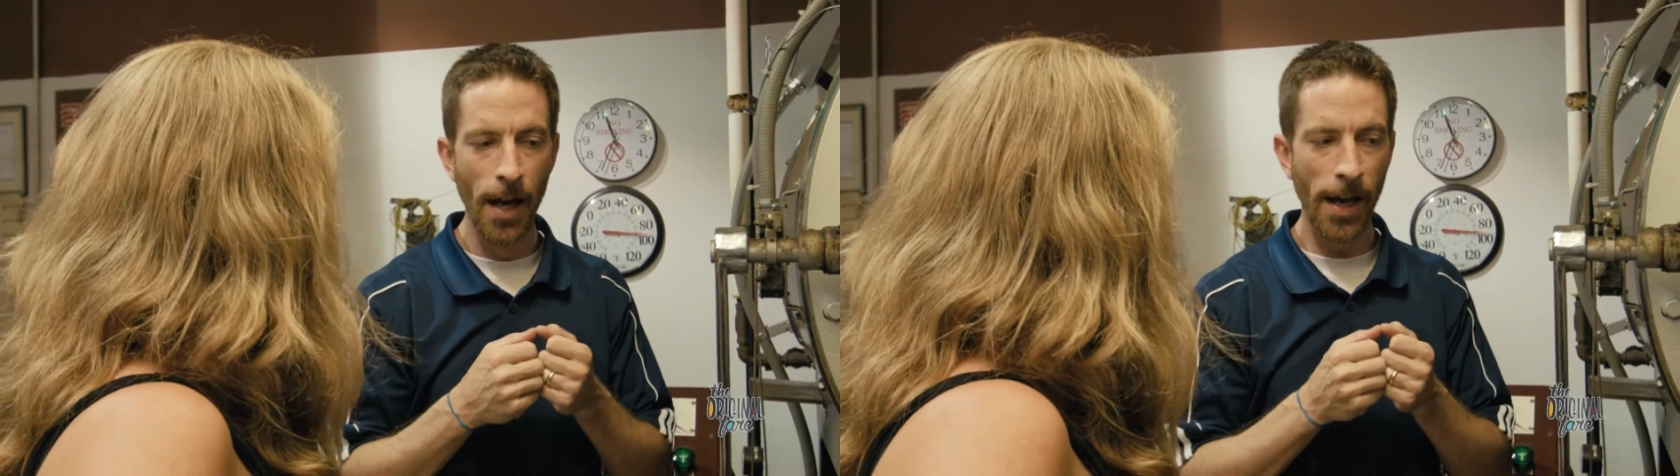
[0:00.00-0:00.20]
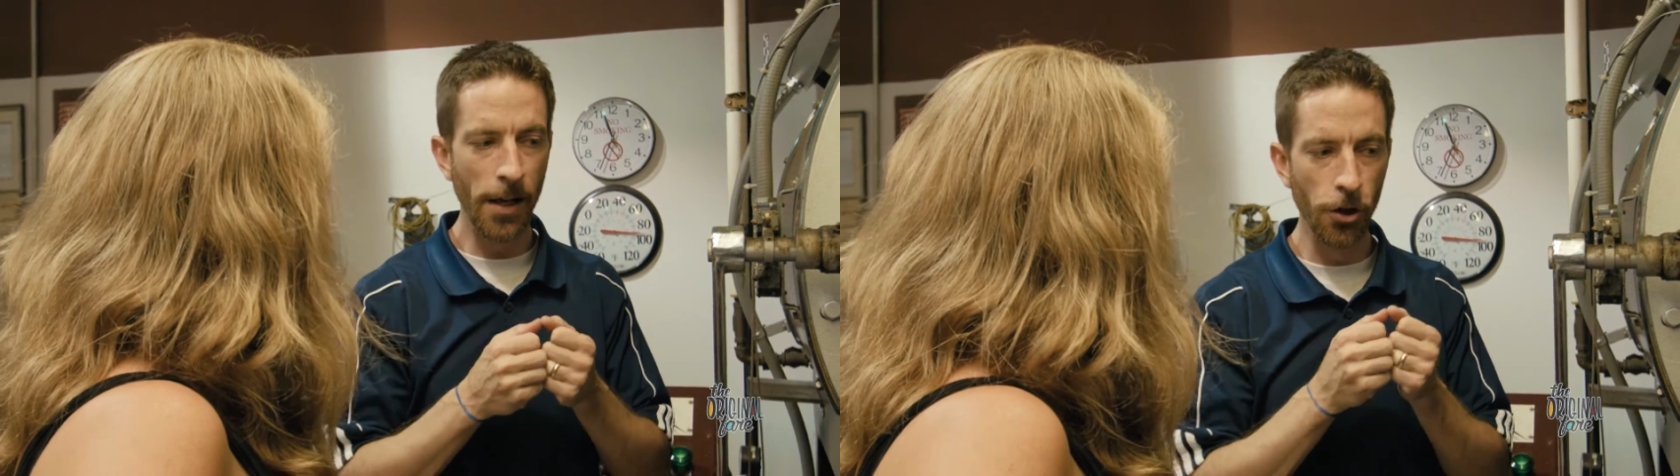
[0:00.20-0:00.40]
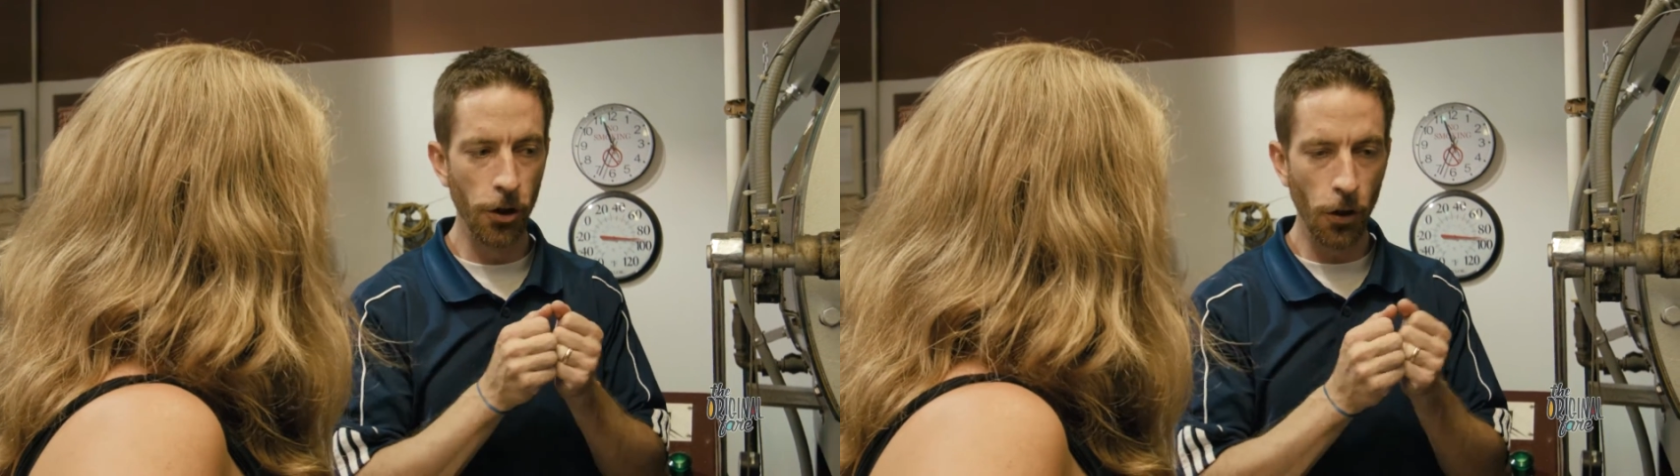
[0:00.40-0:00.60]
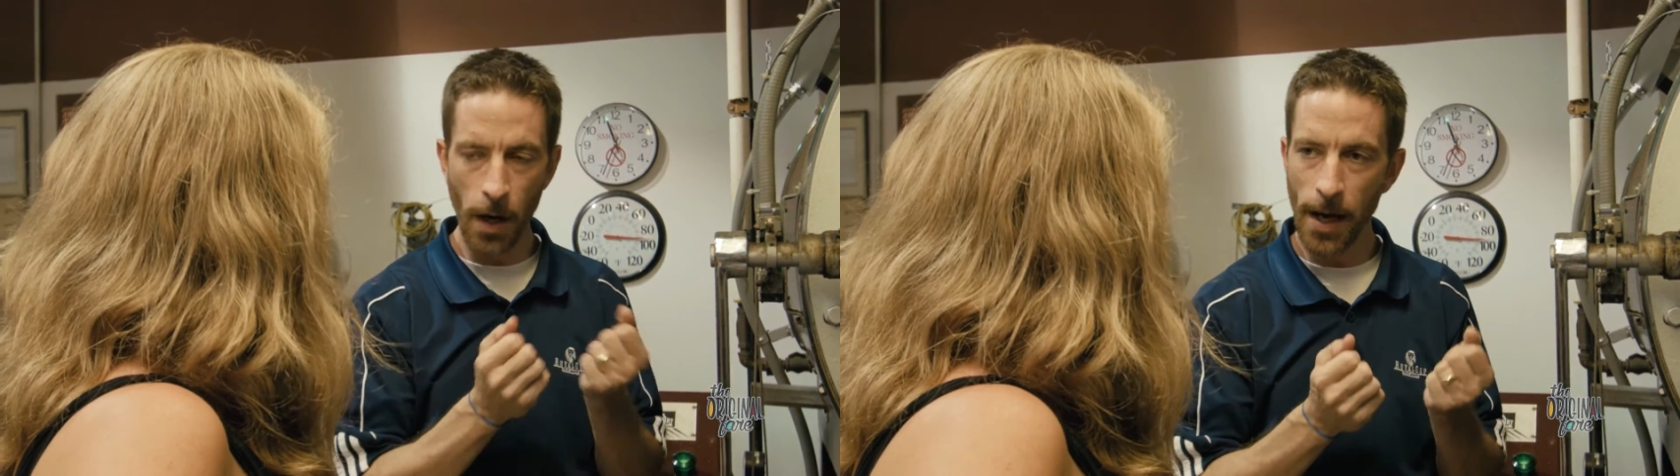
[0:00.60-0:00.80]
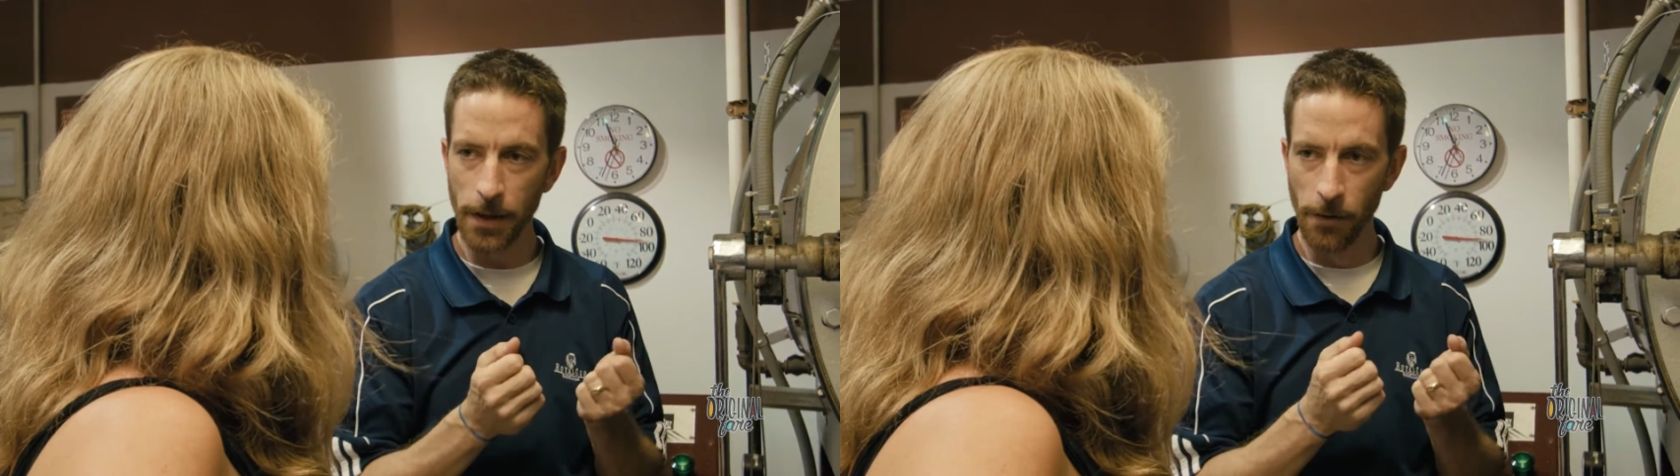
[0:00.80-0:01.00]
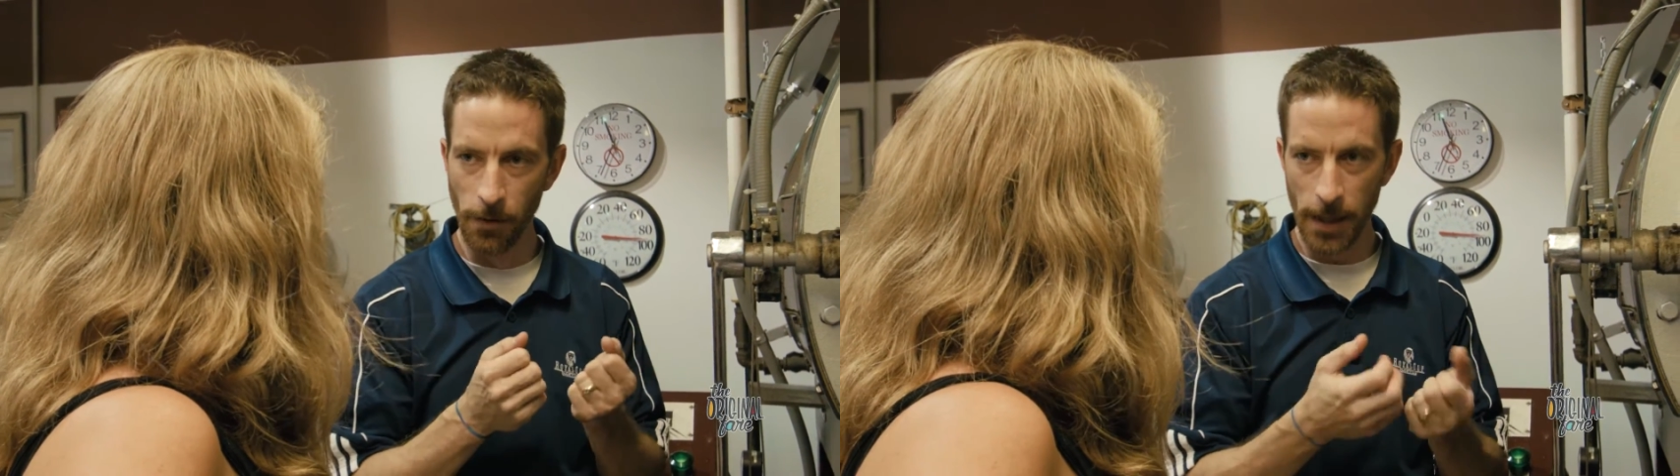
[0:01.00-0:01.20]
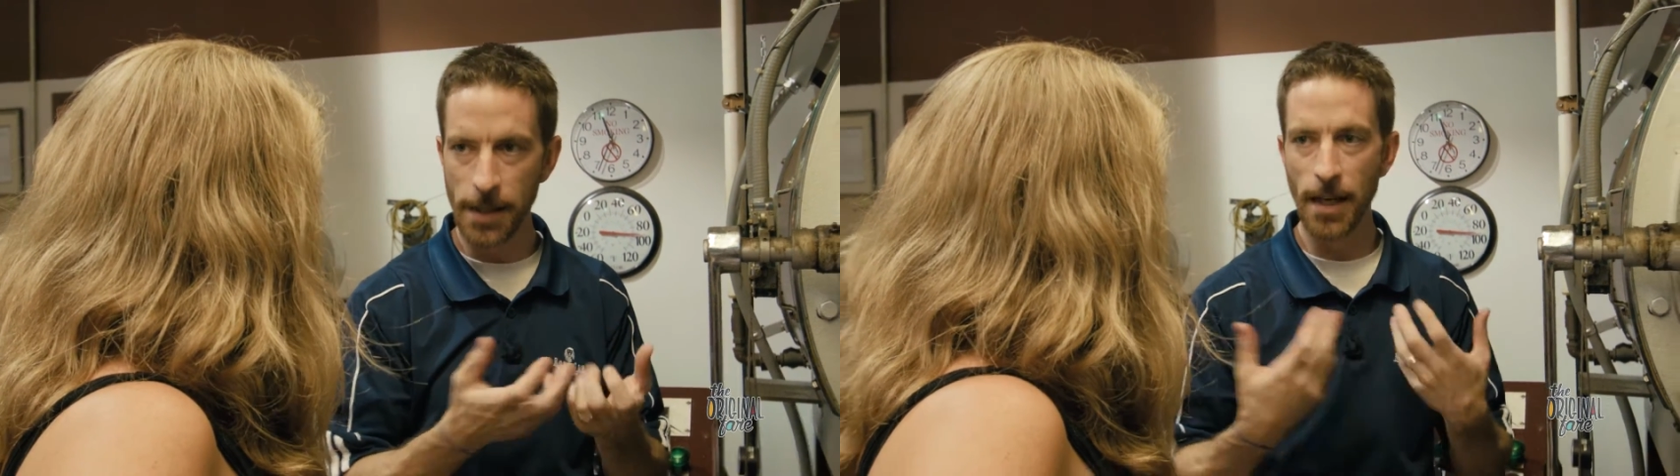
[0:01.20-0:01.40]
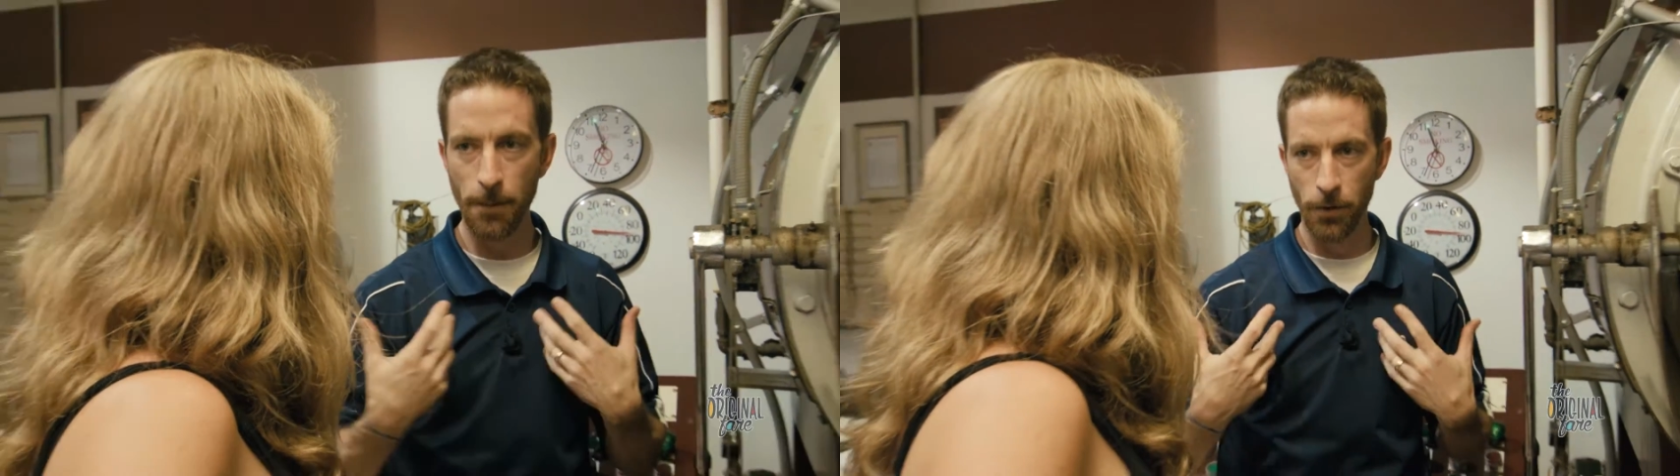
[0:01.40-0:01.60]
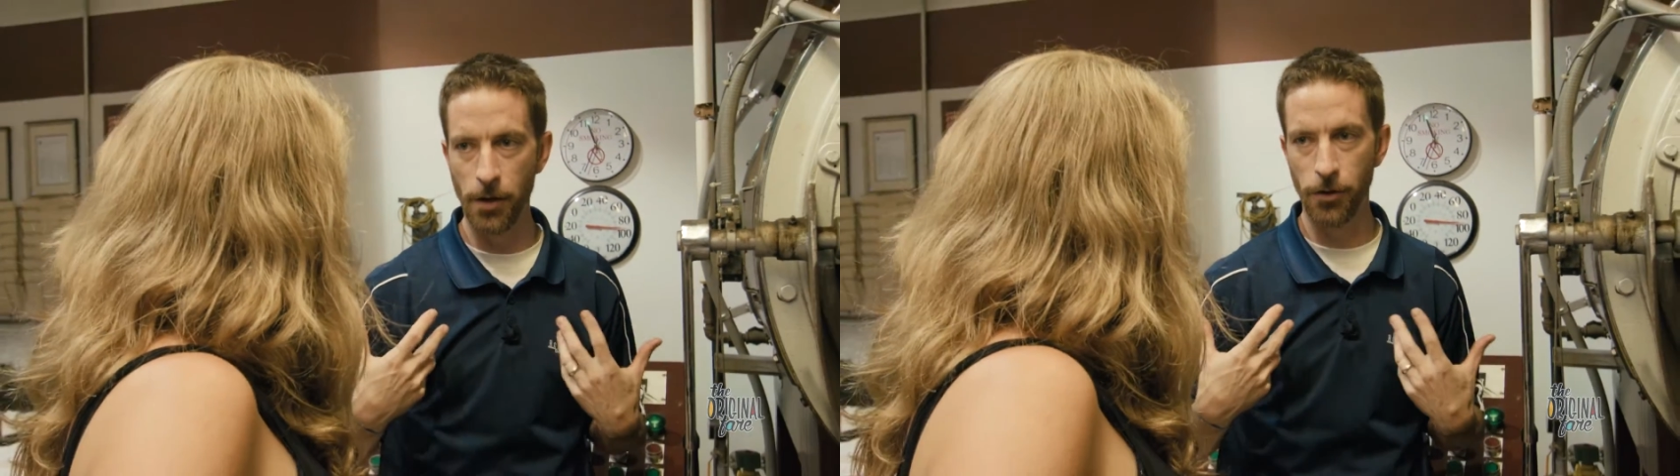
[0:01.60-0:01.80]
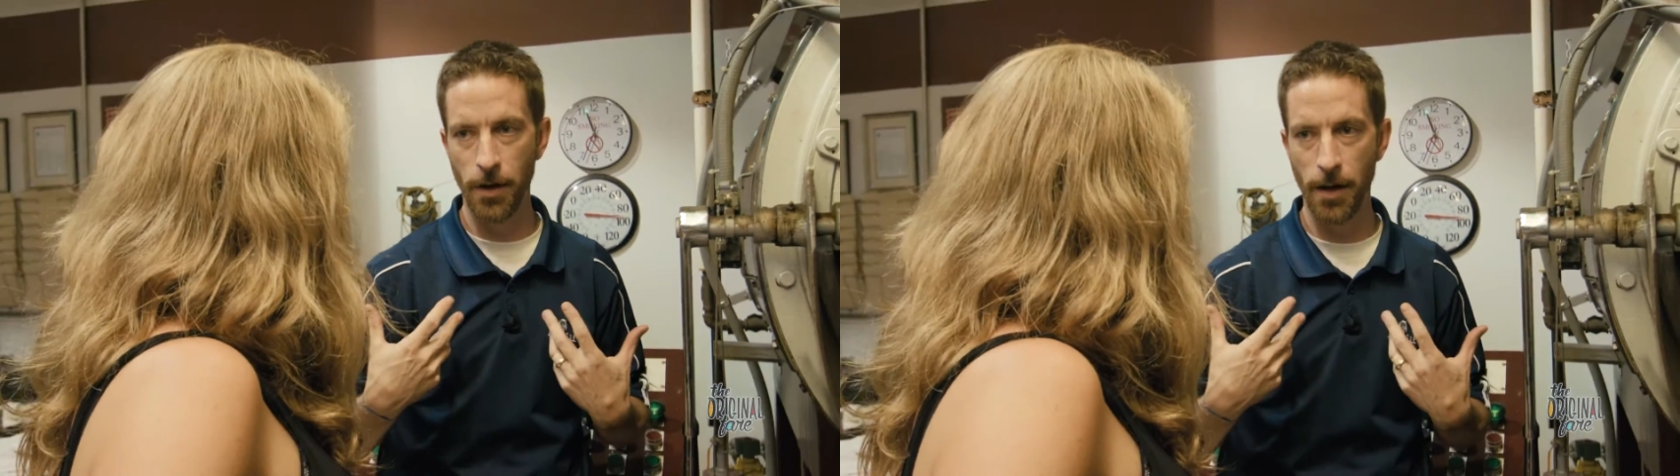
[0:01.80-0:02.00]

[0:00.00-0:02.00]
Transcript: and it just cracks to release that pressure.